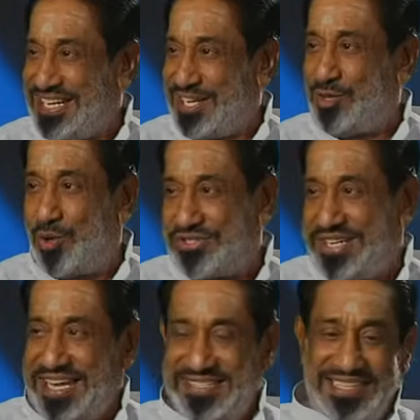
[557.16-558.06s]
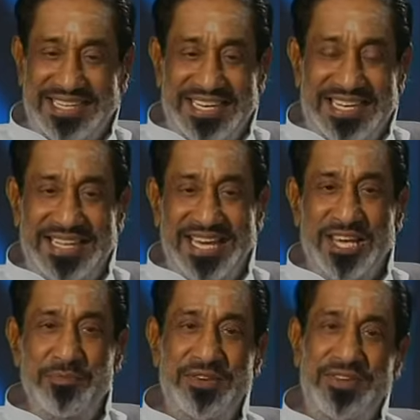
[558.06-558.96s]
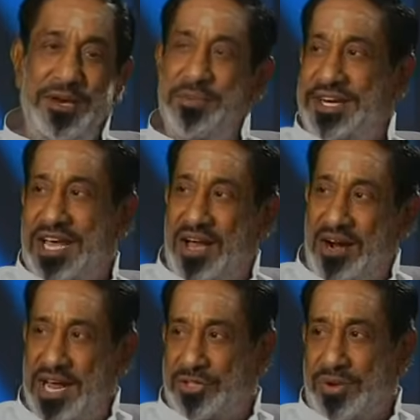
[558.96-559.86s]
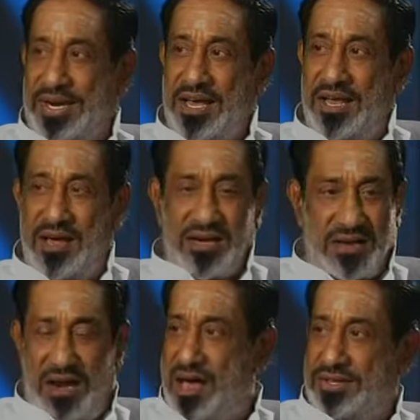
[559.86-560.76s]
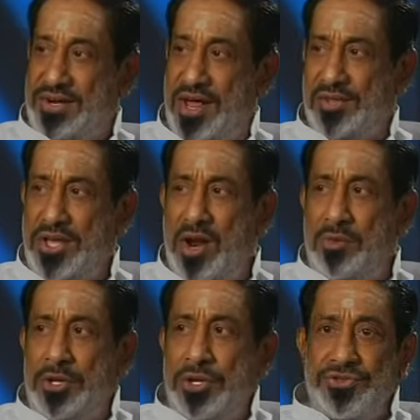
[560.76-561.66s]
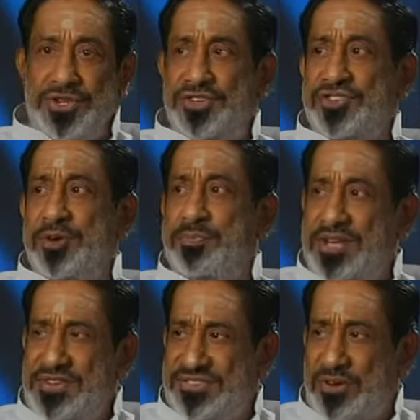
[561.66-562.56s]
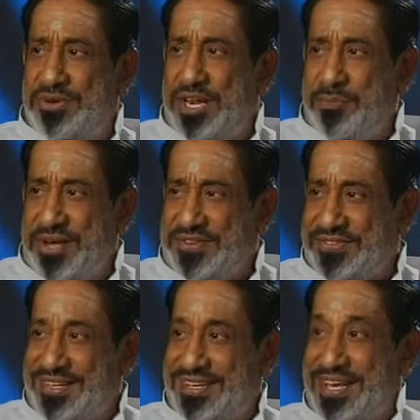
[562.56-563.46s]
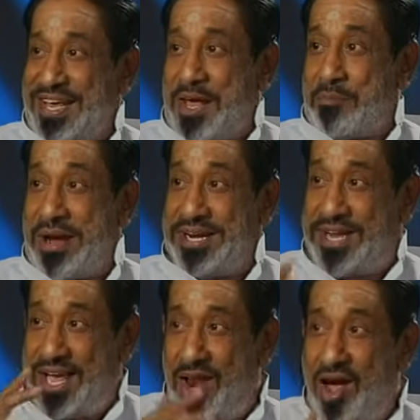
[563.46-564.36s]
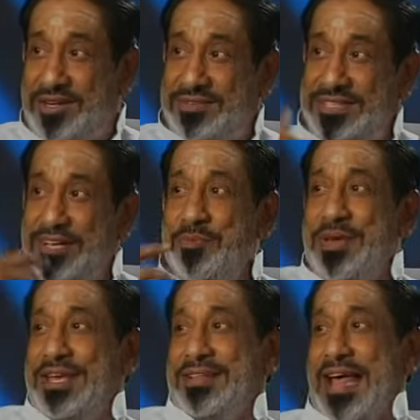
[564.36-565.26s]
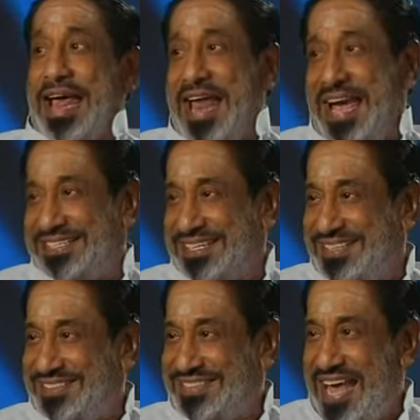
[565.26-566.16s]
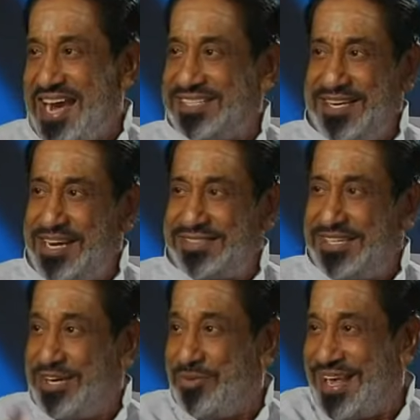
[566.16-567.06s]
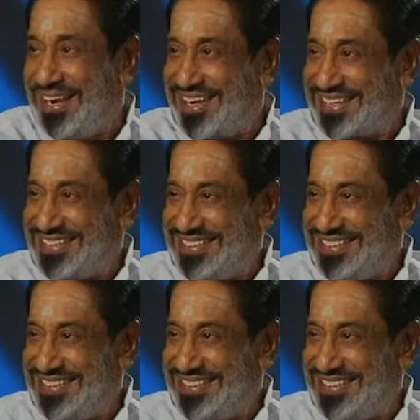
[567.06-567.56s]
those days, they give me a very big dialogue. Annaturai dialogue, Karunanidhi dialogue, there are 16 pages, 17 pages. My dialogue give me an action. The action doesn't give dialogue.